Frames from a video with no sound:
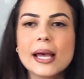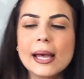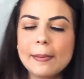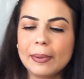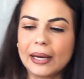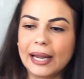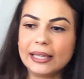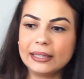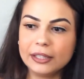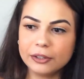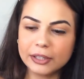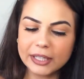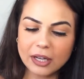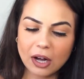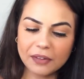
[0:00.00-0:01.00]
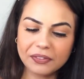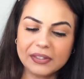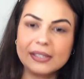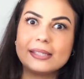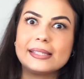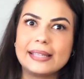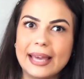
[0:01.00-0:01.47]
but I literally got the
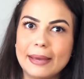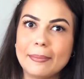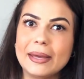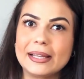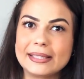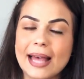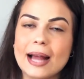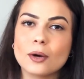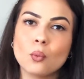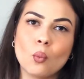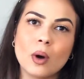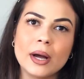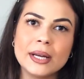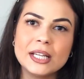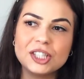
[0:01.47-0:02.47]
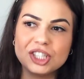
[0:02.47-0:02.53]
same exact one,